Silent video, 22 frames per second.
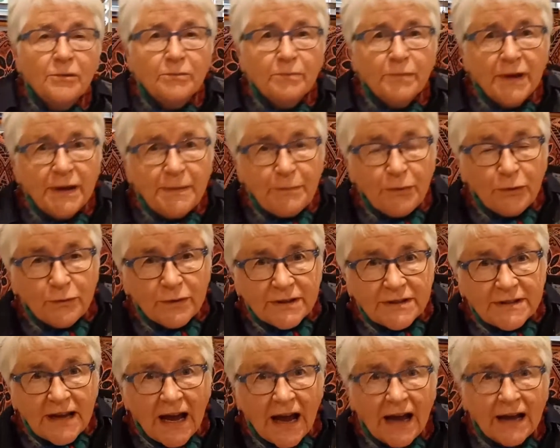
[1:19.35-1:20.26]
People
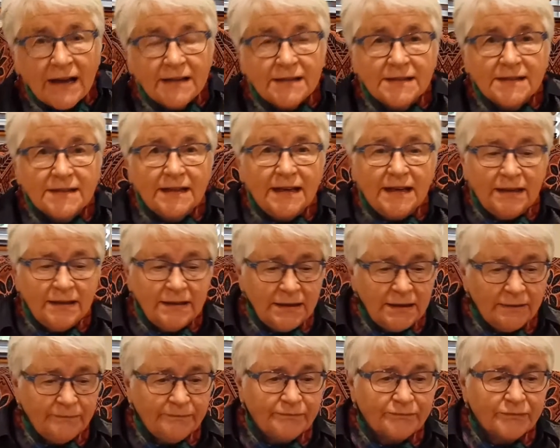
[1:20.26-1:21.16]
with darker
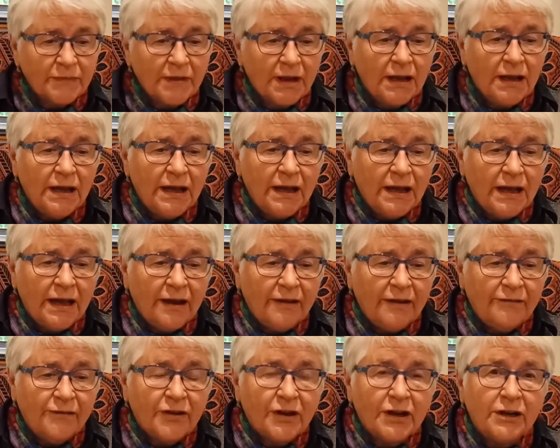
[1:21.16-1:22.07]
skin,
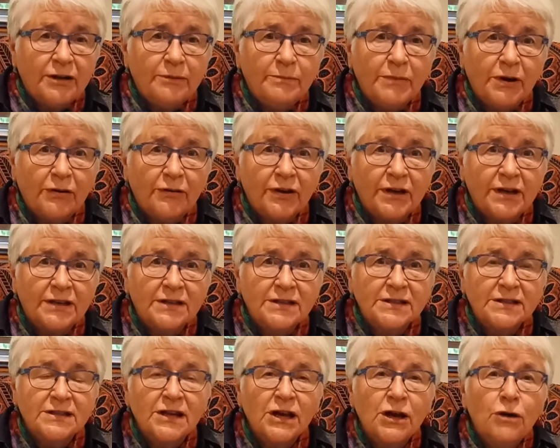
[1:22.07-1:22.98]
African
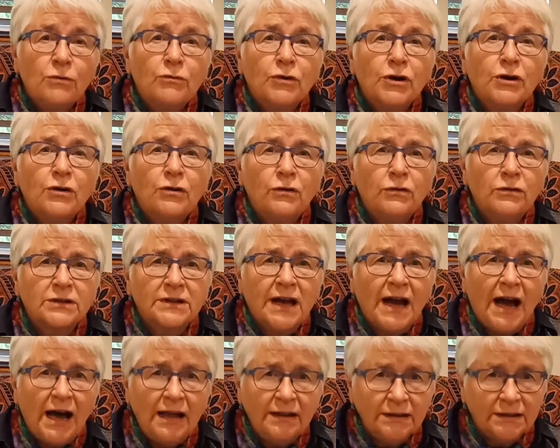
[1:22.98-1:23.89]
Americans, were called
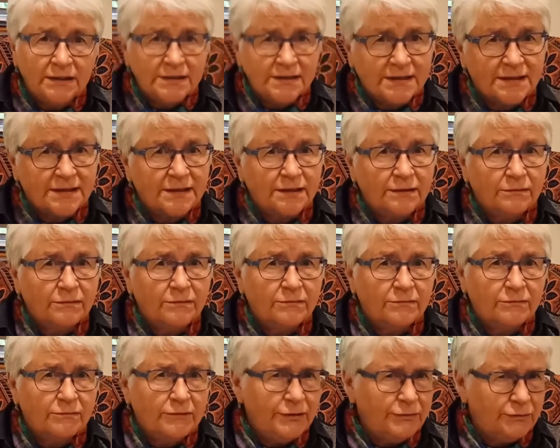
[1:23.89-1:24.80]
coloureds.
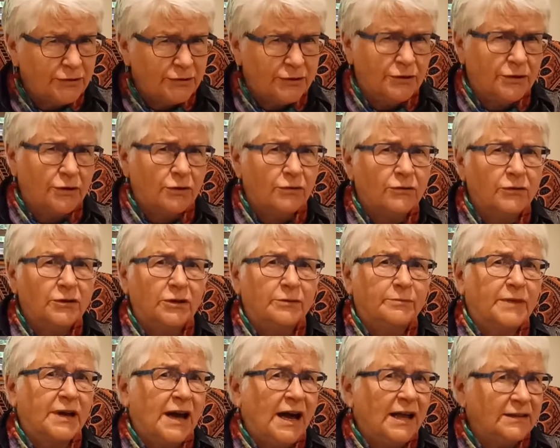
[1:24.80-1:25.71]
We wouldn't call
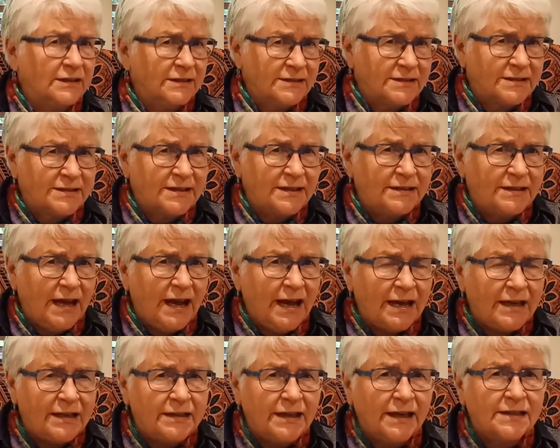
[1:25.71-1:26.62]
them coloureds
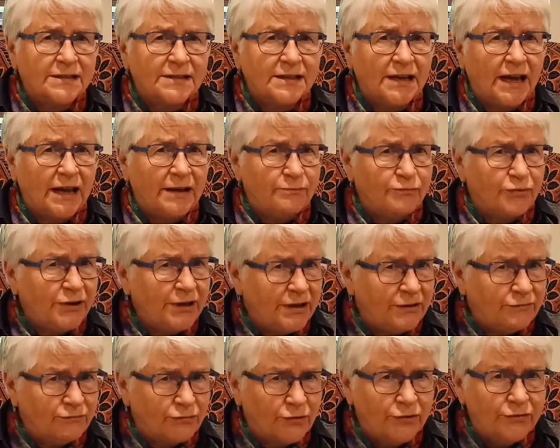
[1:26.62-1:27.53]
today. That's a
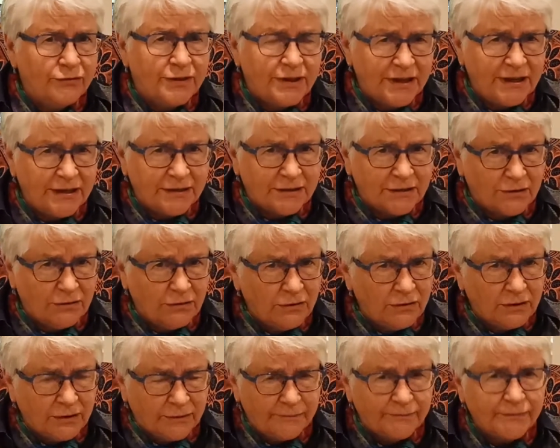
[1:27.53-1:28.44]
pretty rude thing to
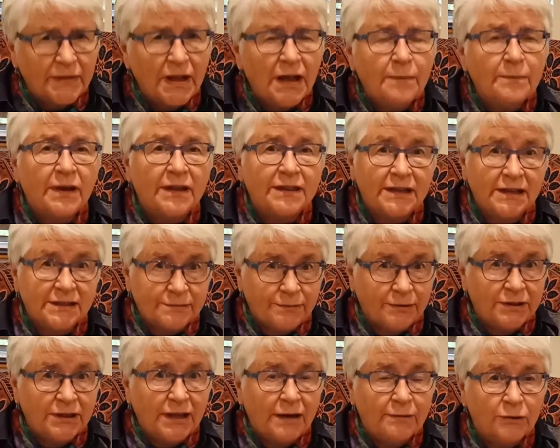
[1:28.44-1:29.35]
call them, but that's
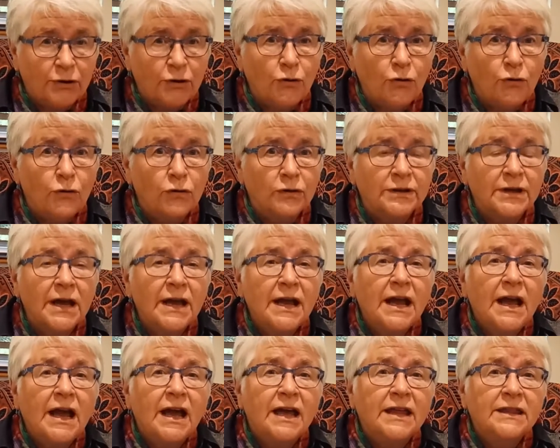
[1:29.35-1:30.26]
what they were called.
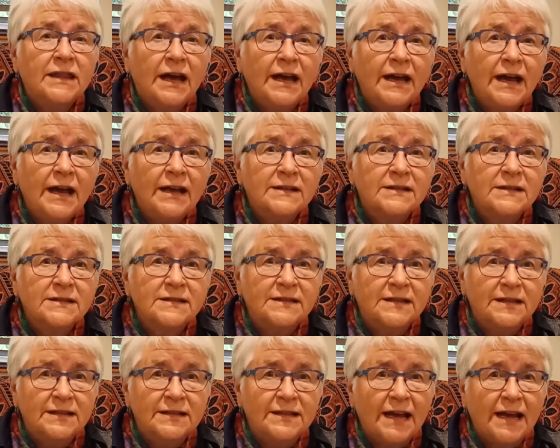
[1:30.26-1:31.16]
And they had to
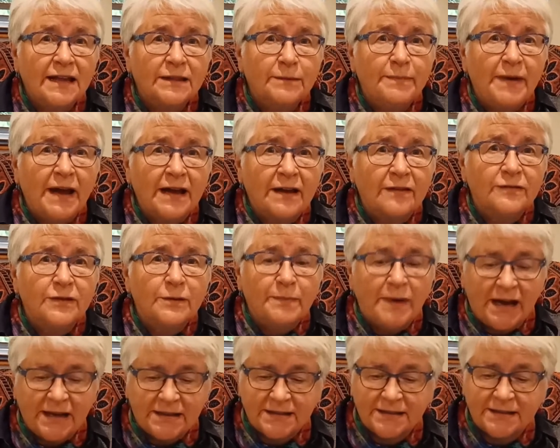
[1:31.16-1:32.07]
sit down the back of the
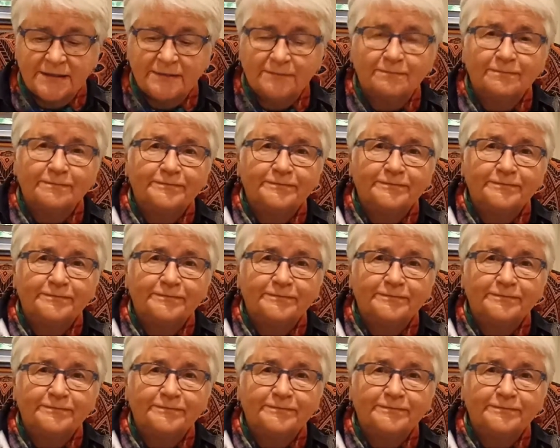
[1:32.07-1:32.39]
bus.